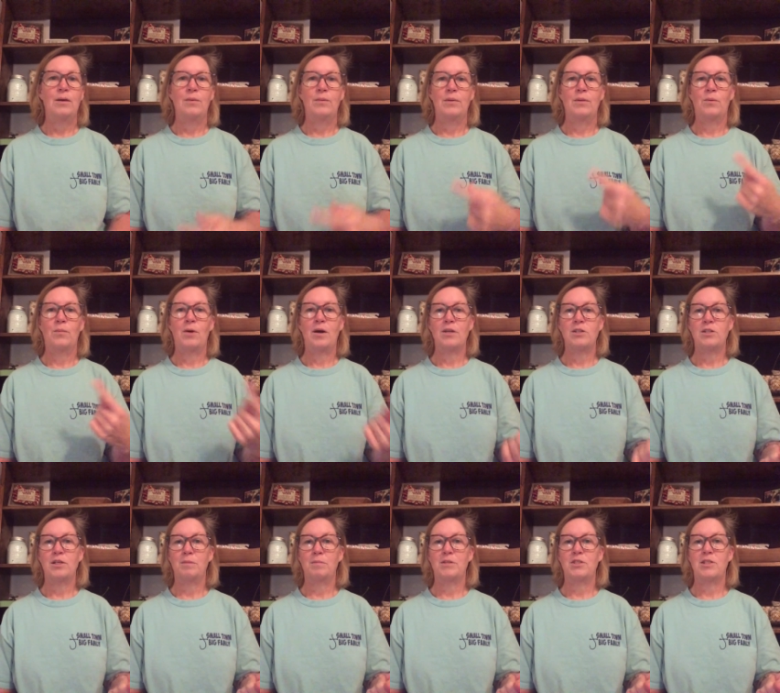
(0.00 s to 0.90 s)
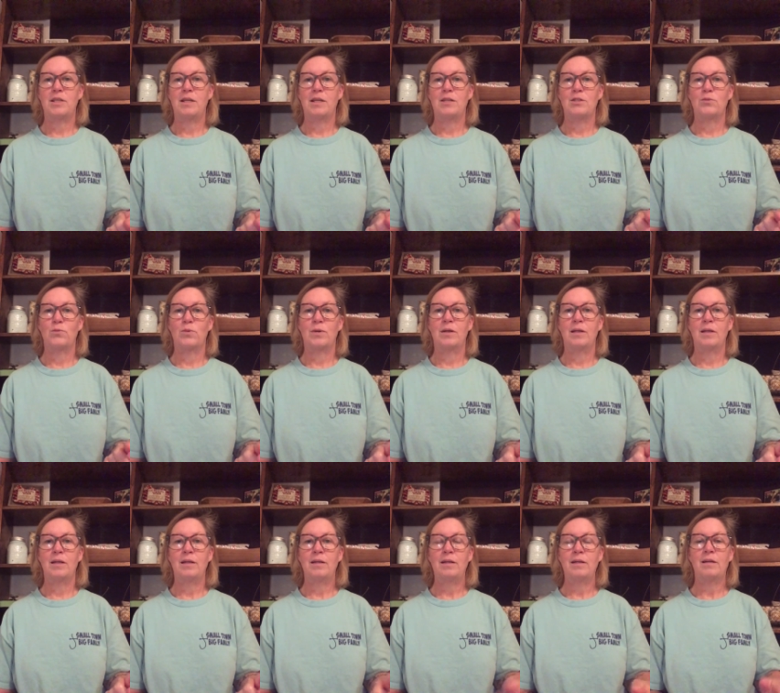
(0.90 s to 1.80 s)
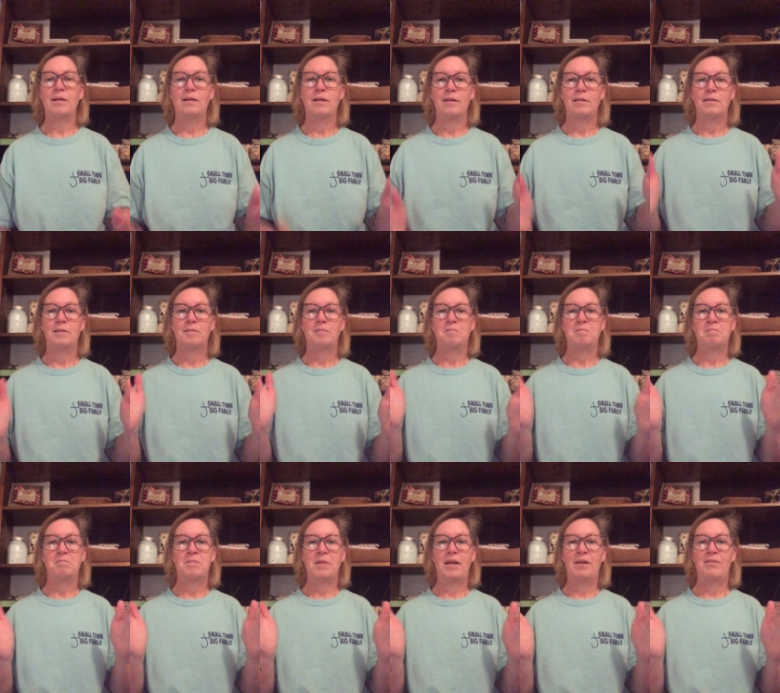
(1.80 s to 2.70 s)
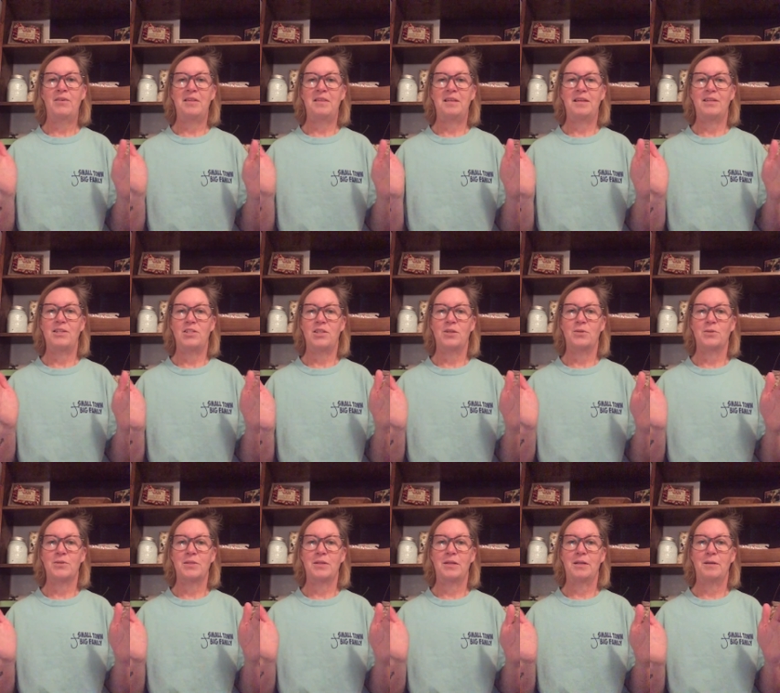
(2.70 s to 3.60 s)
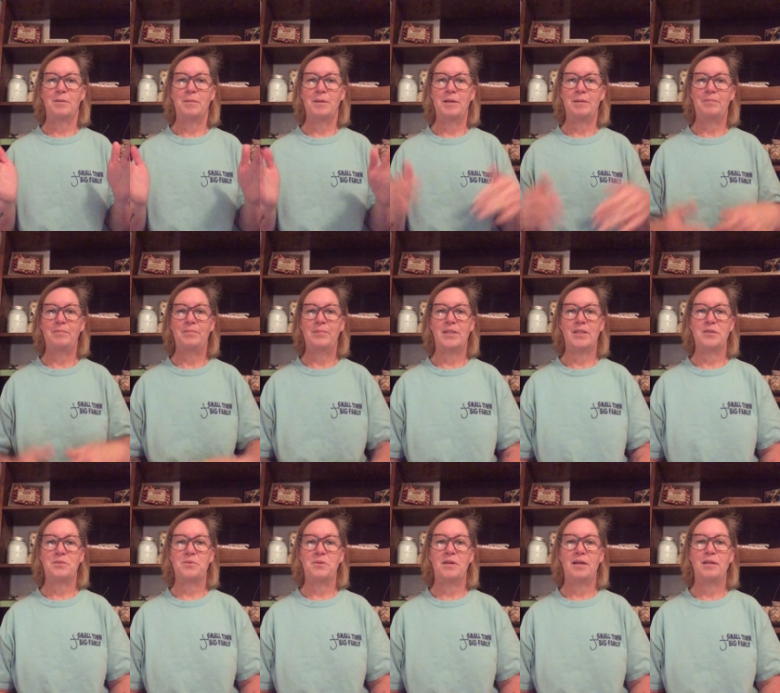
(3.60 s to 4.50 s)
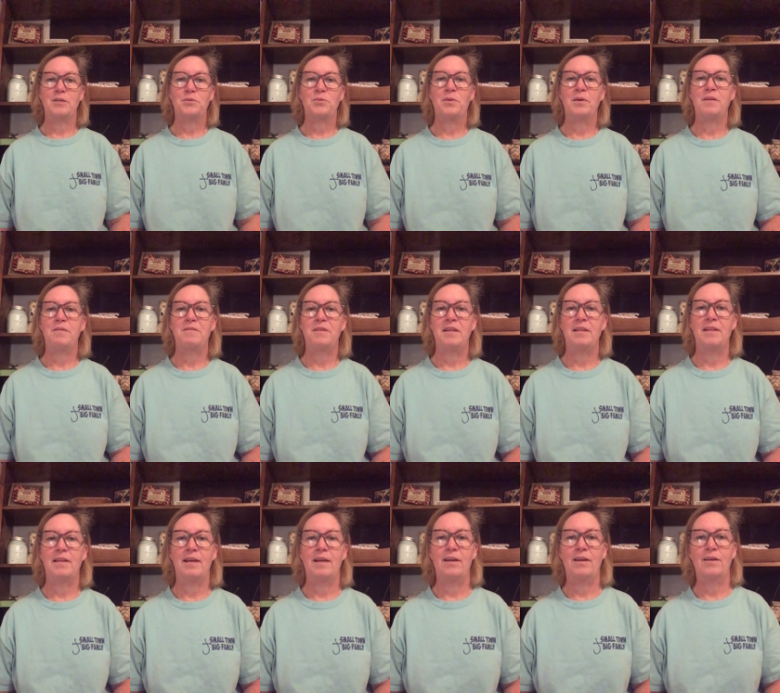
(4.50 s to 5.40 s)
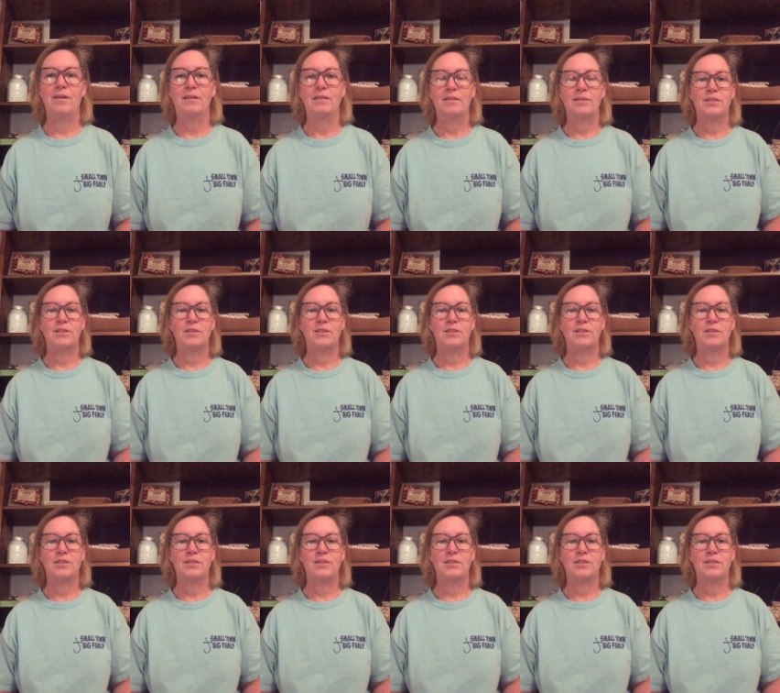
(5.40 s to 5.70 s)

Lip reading: When the washing machine is running, everything jiggles a little bit because we're like 20 feet in the air.